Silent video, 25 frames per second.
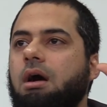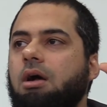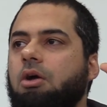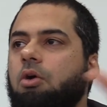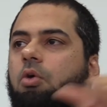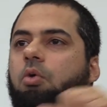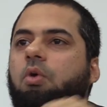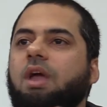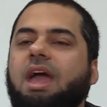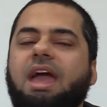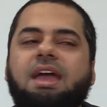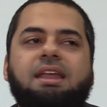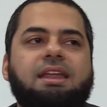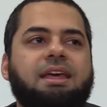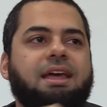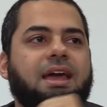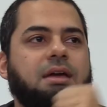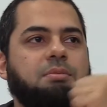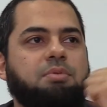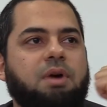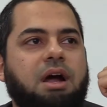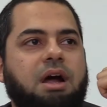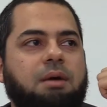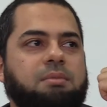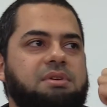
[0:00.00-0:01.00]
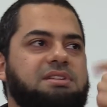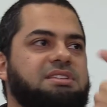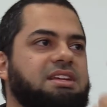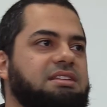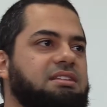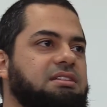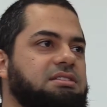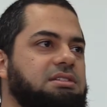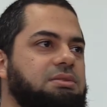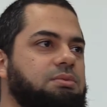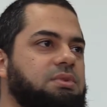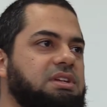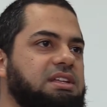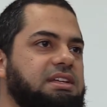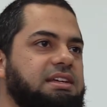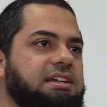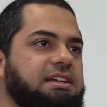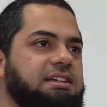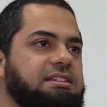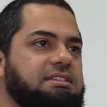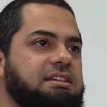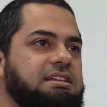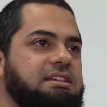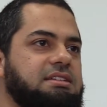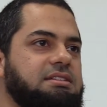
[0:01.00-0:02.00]
creating a premise that doesn't
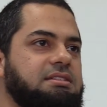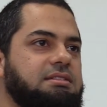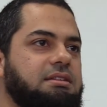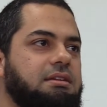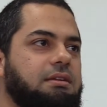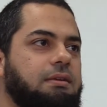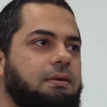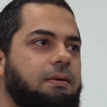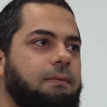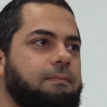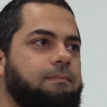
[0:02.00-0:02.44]
really exist.